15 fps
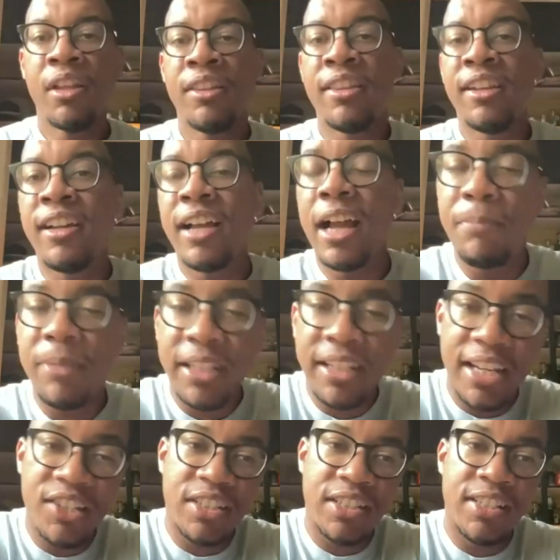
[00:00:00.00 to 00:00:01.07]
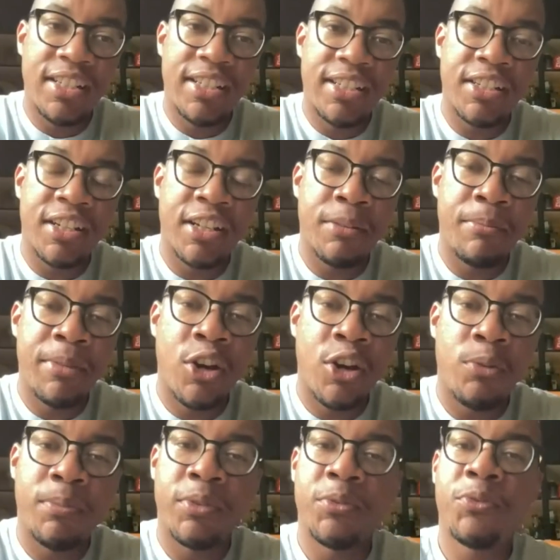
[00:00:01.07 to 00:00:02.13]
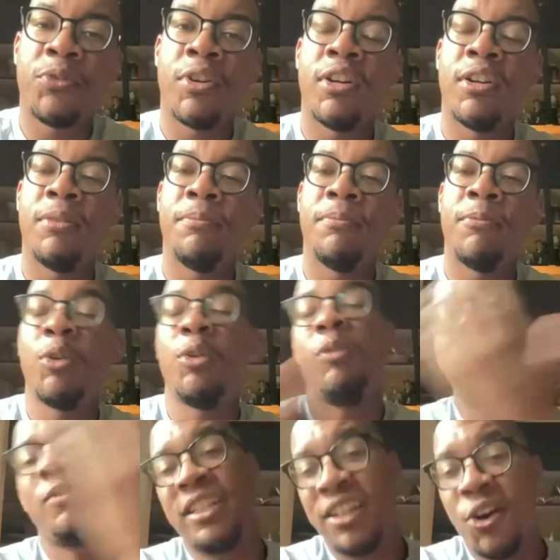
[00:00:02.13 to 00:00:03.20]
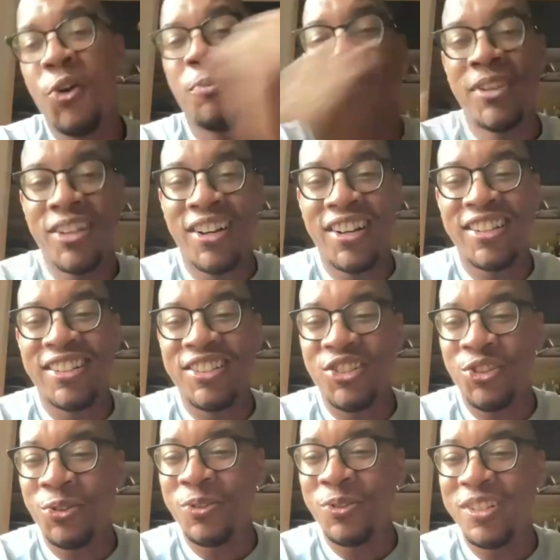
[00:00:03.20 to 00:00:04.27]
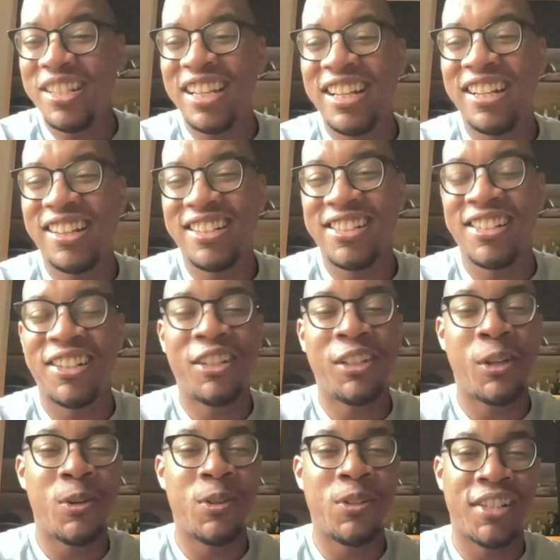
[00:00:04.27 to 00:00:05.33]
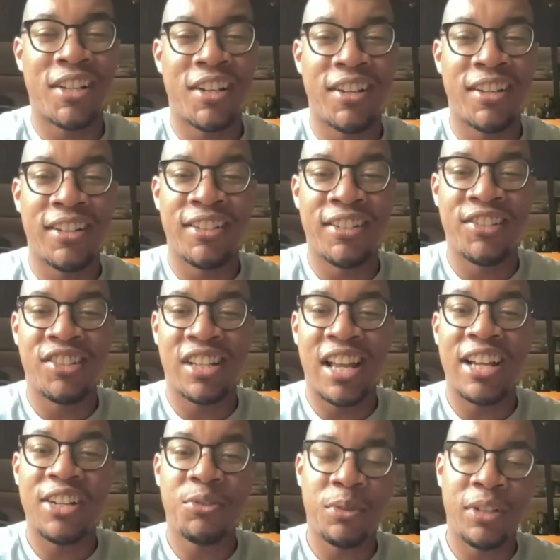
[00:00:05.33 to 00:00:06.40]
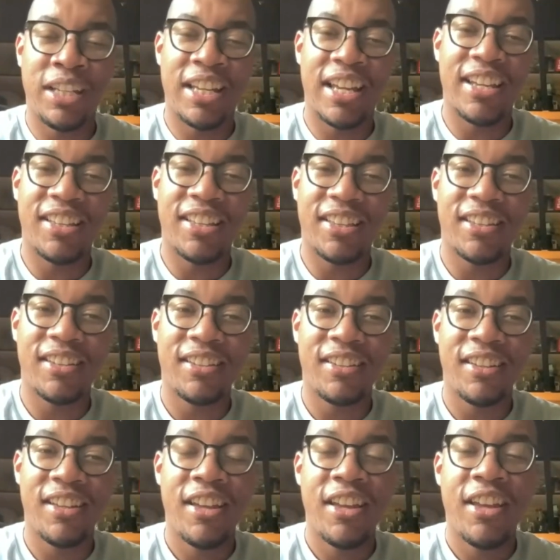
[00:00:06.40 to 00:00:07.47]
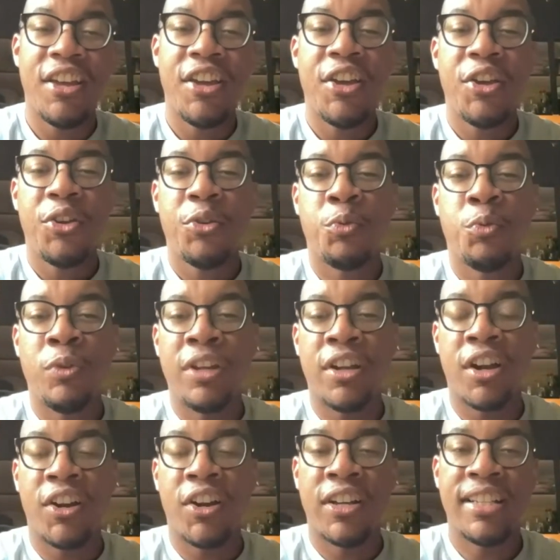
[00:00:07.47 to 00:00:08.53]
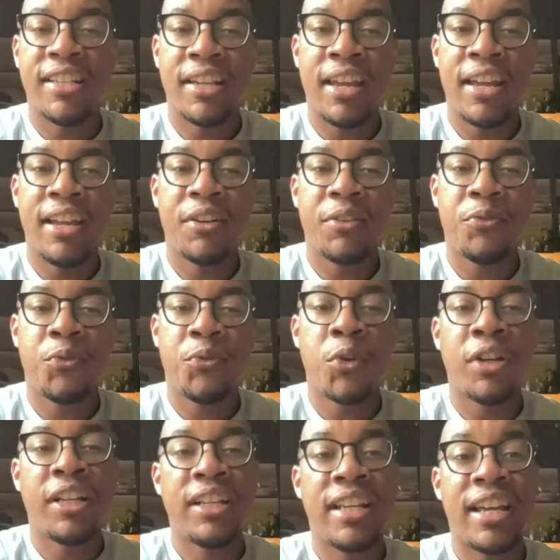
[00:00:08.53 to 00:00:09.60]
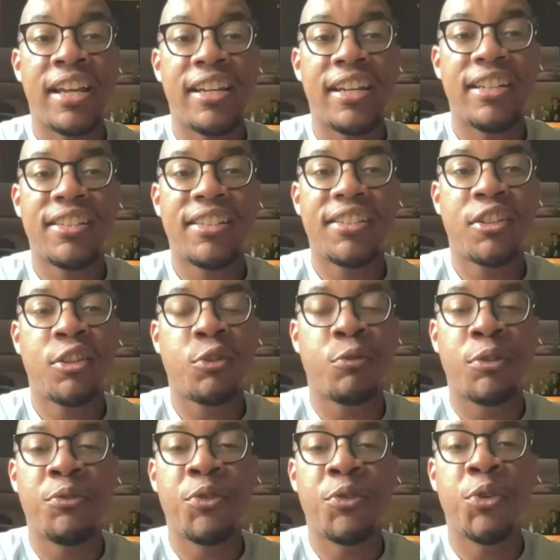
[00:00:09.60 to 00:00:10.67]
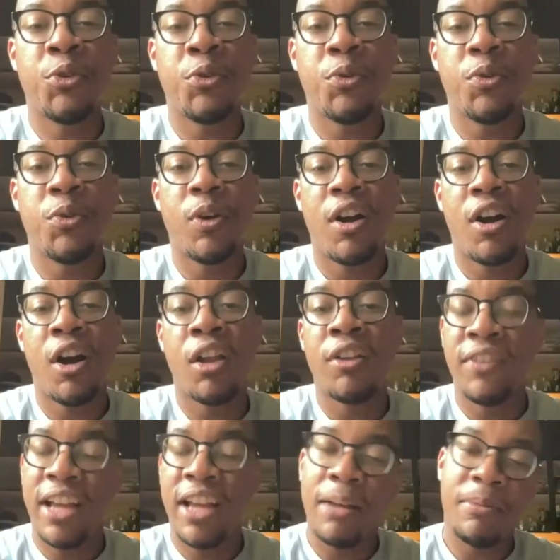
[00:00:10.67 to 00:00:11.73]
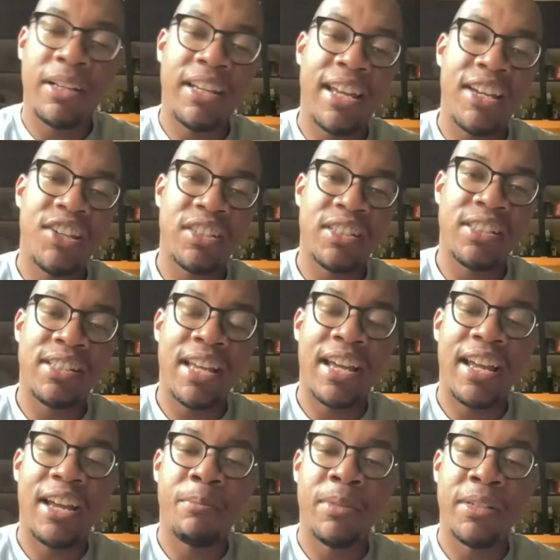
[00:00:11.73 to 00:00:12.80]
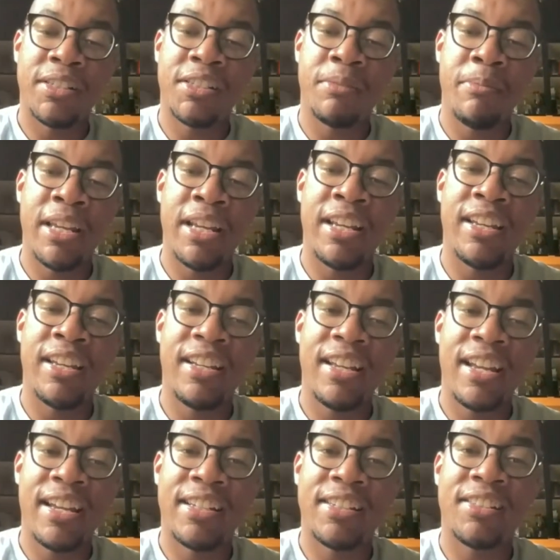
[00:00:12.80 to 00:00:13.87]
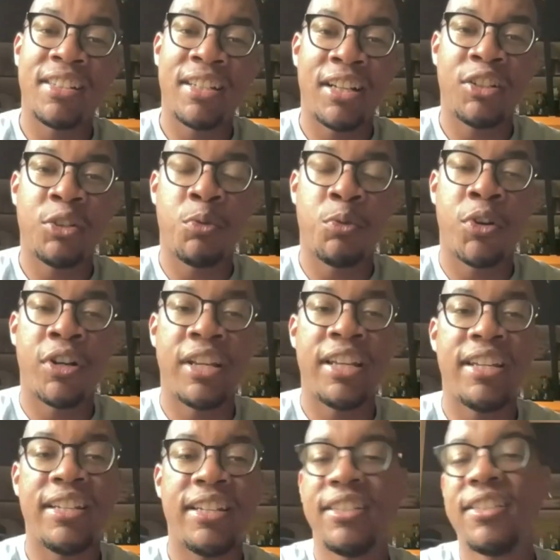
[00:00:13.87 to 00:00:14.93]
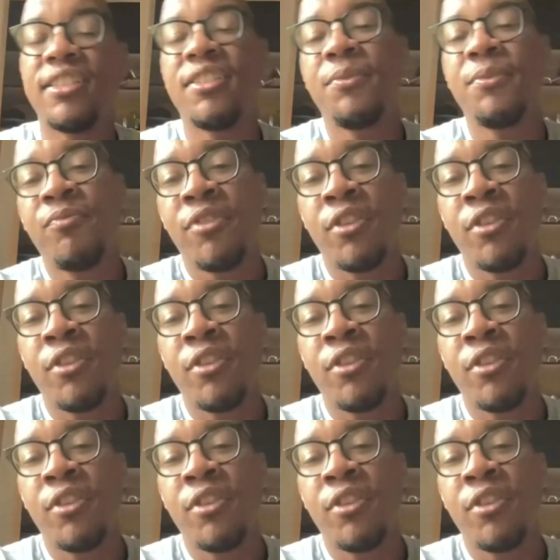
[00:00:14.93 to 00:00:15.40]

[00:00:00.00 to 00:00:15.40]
the application is going to be open from, or we opened on Juneteenth, is going to close on July 28th. We are going to take 40 days to review all of the applications that have been submitted and select awardees.